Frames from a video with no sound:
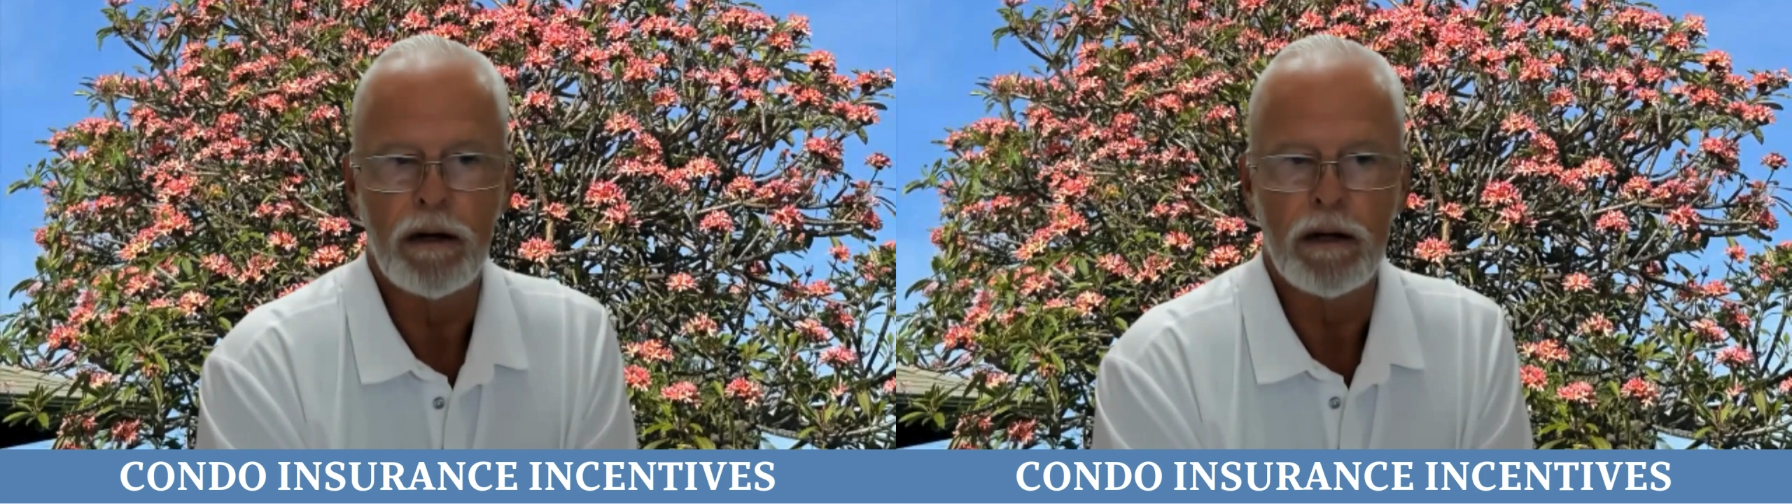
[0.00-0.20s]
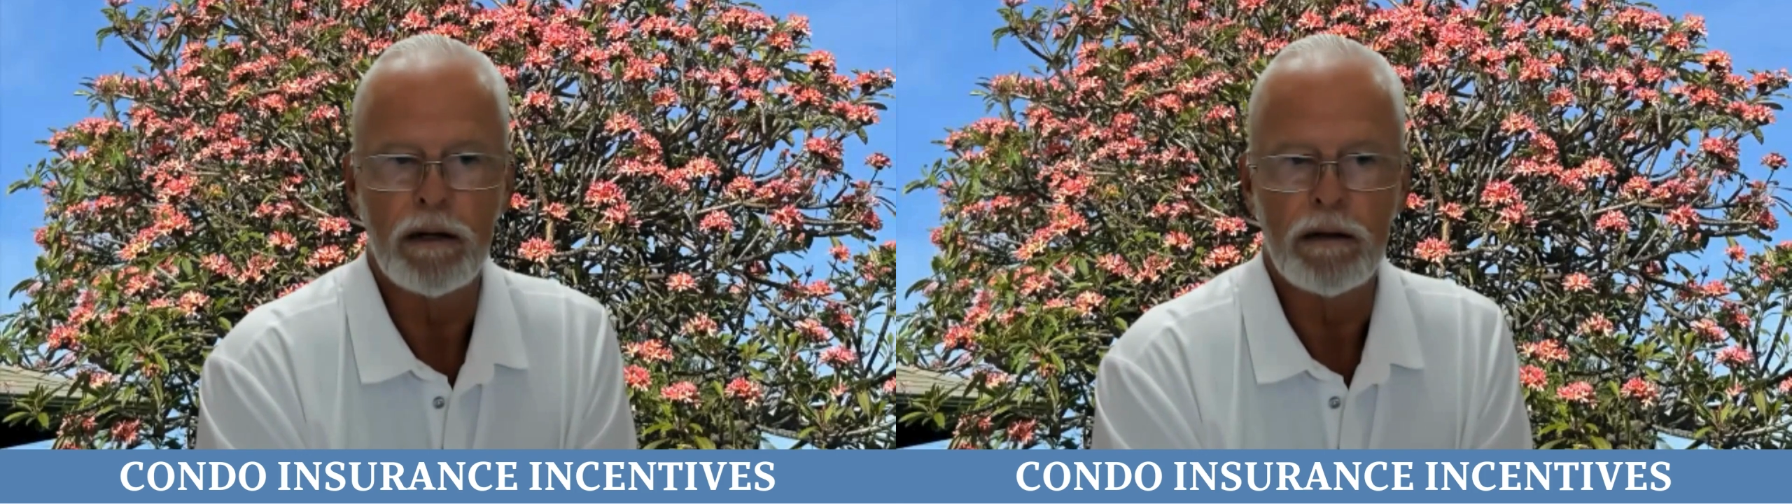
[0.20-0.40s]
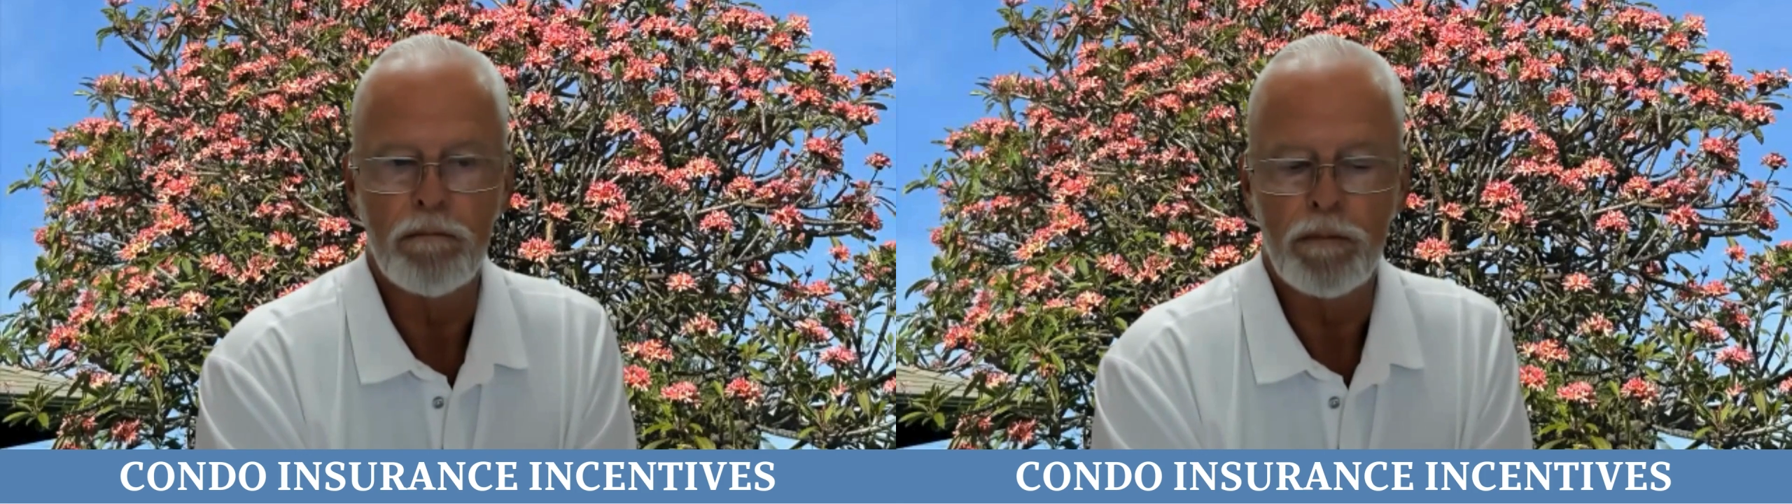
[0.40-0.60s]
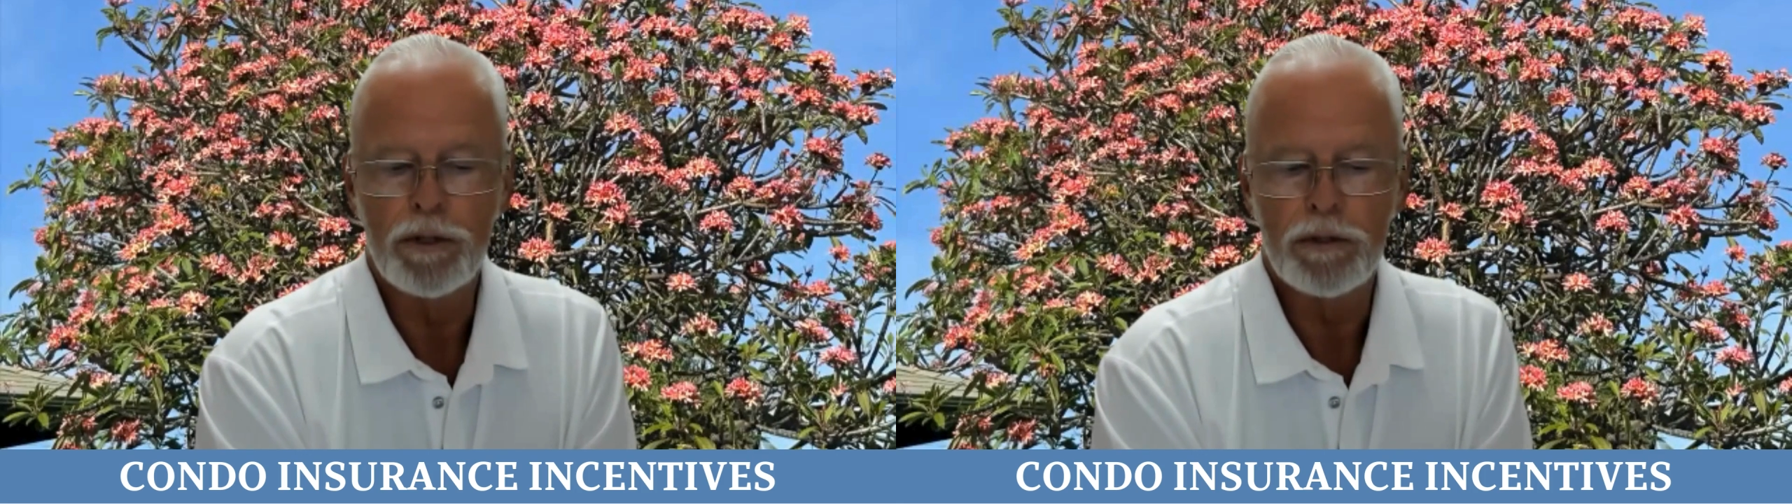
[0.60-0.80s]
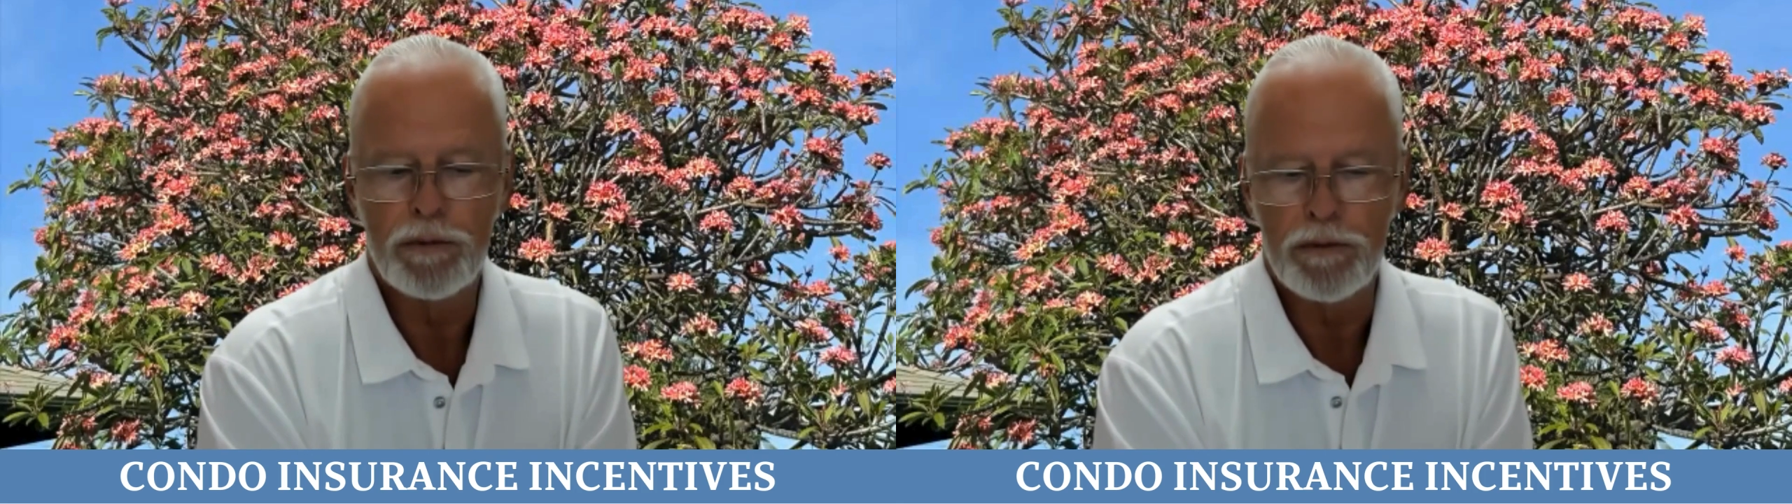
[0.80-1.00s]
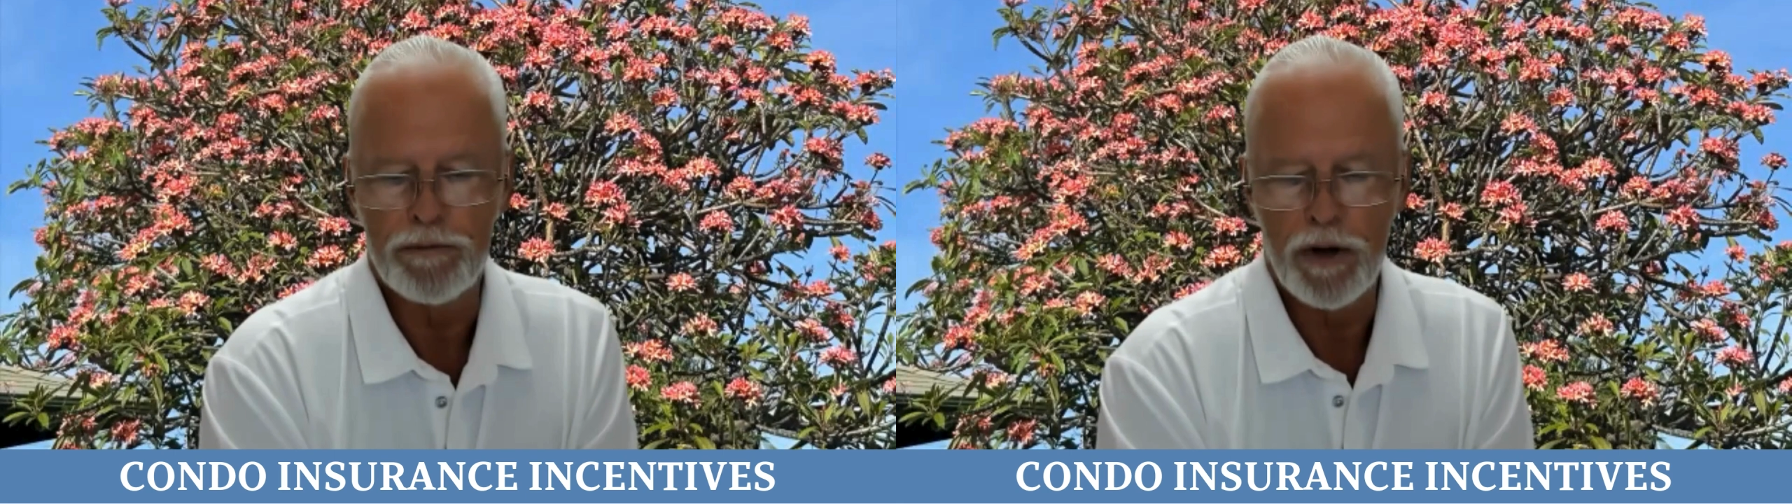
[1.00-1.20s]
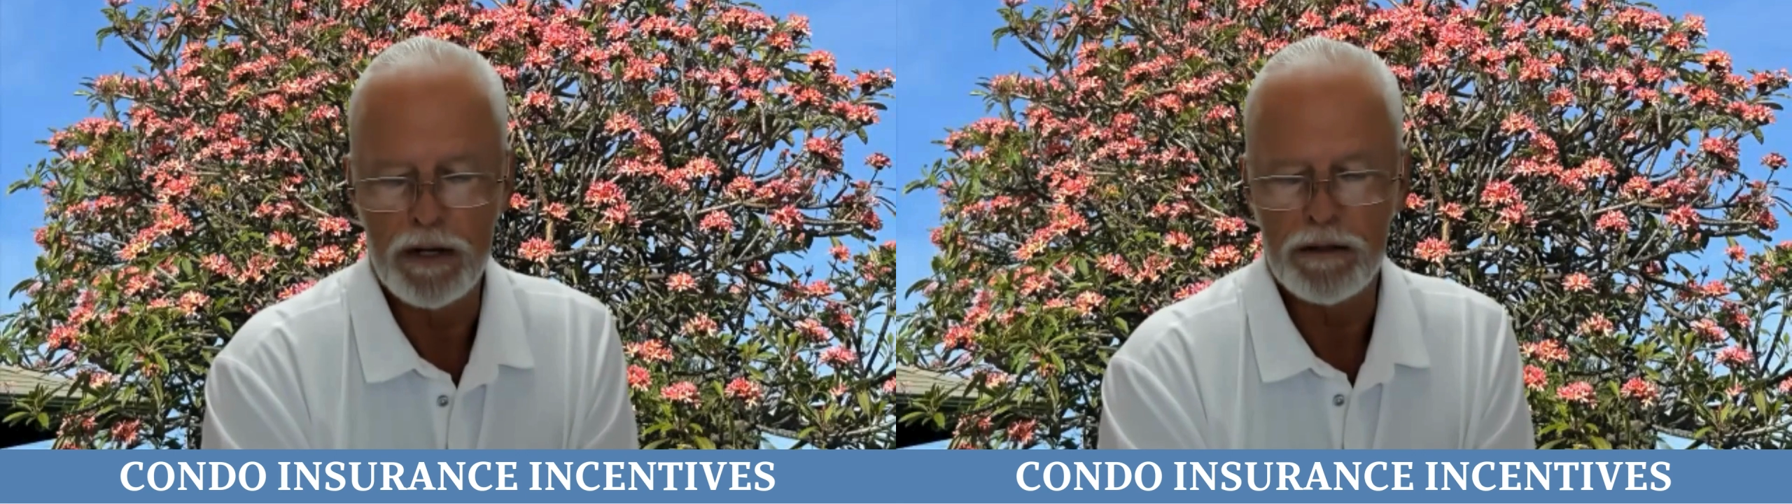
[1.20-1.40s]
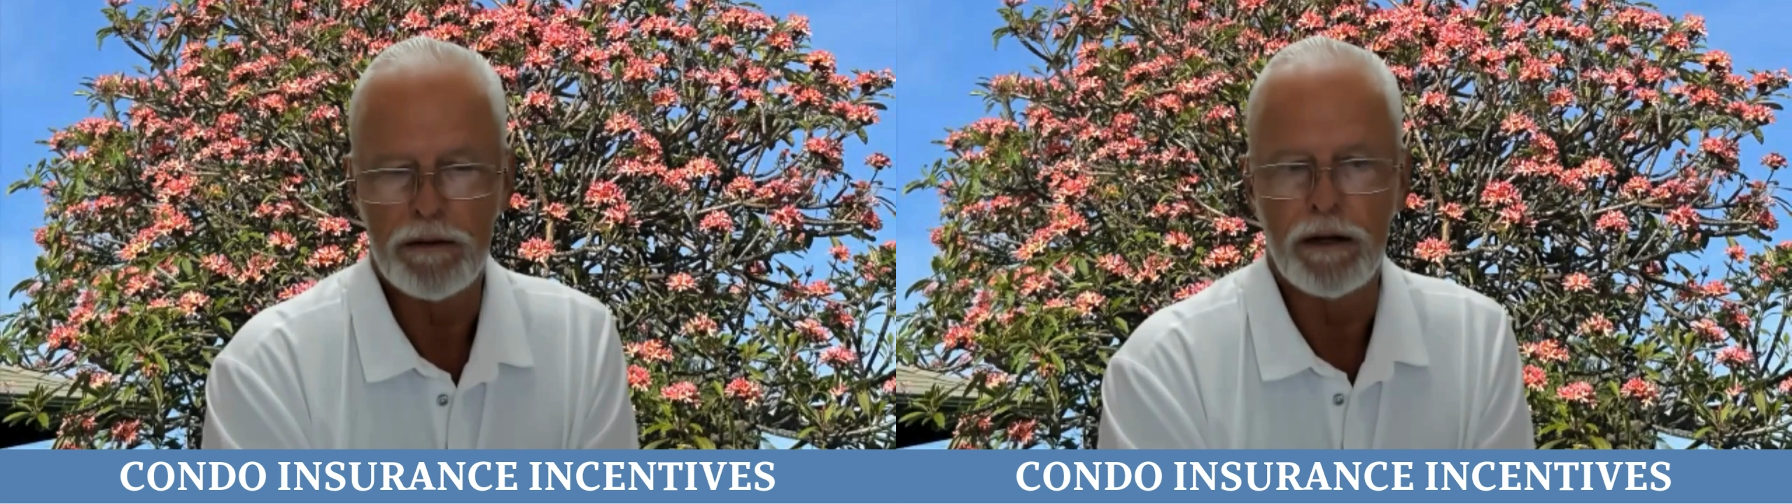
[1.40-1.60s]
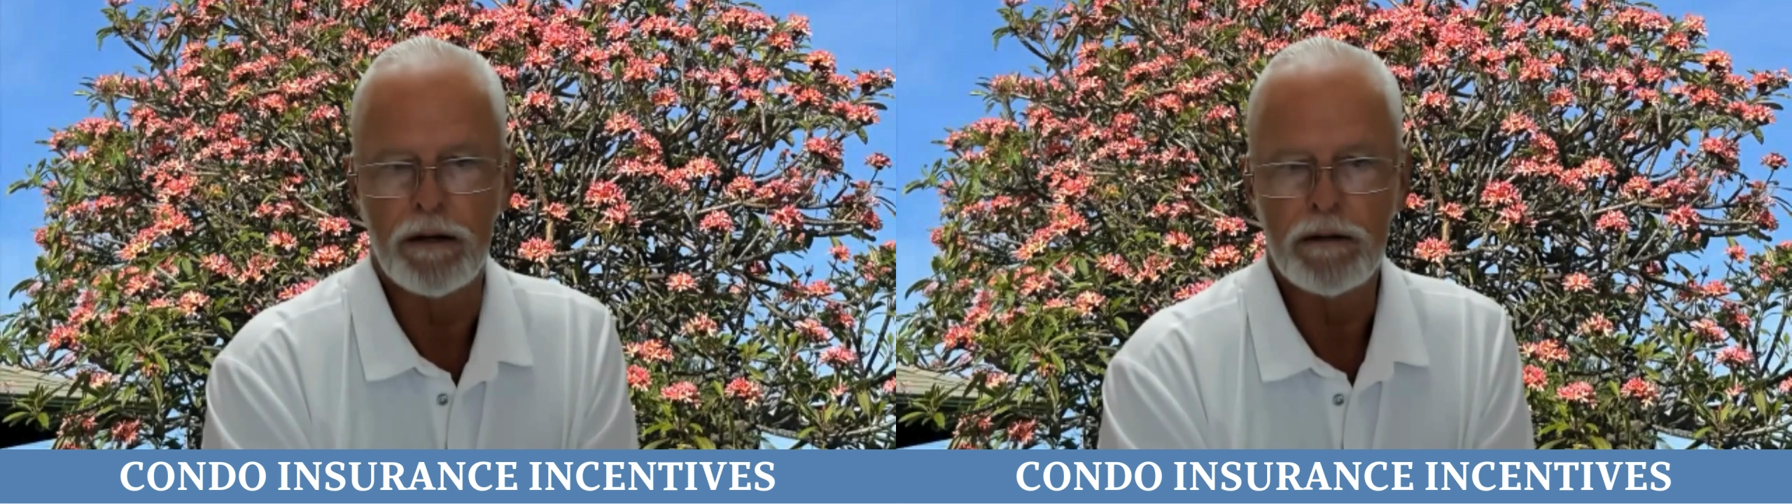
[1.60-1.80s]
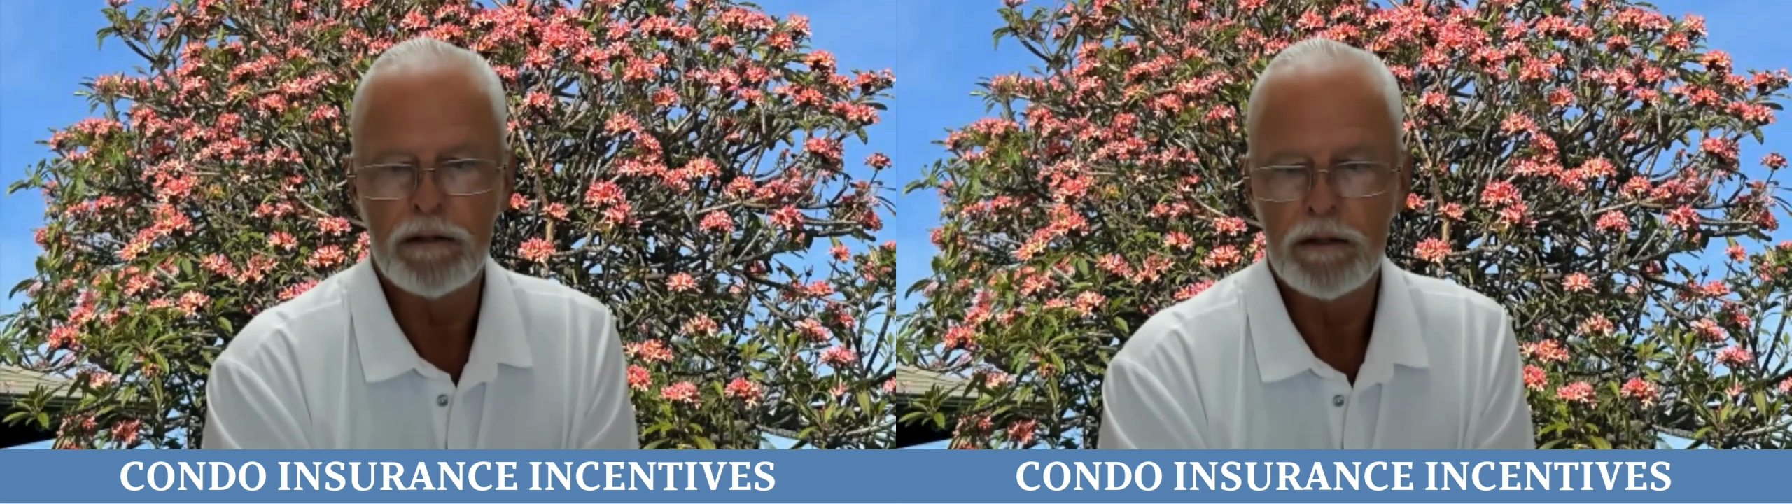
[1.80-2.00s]
on multiple fronts
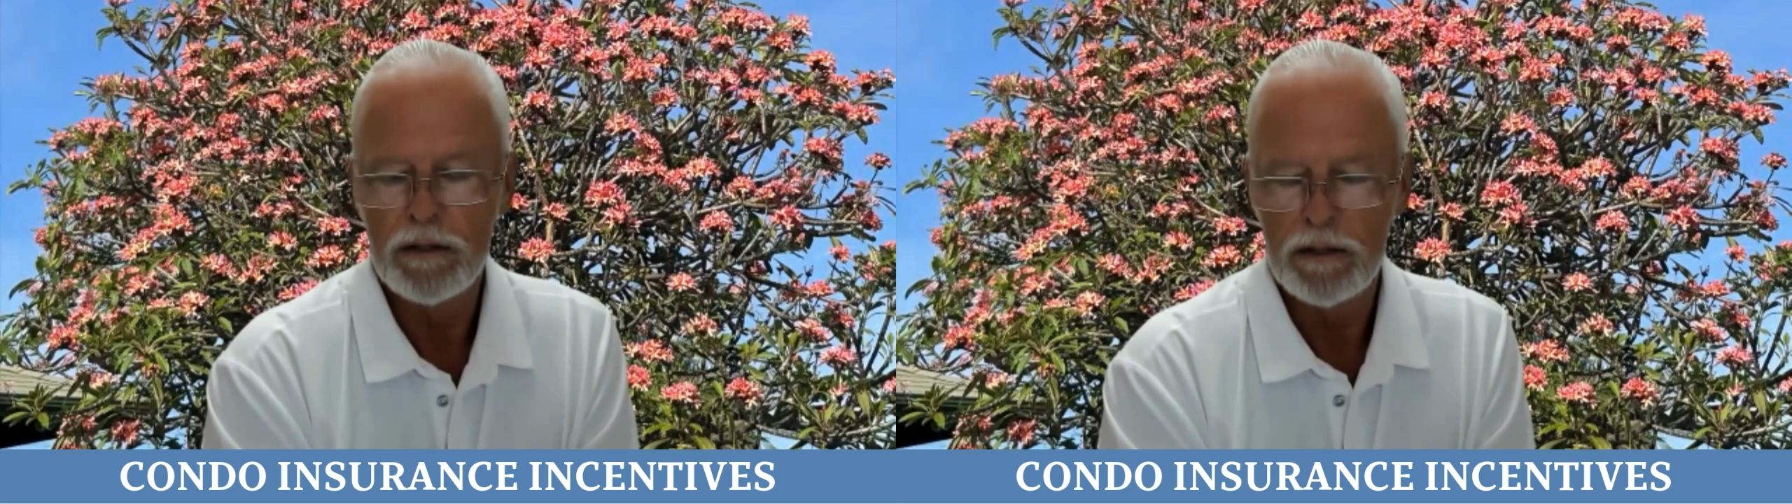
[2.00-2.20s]
there.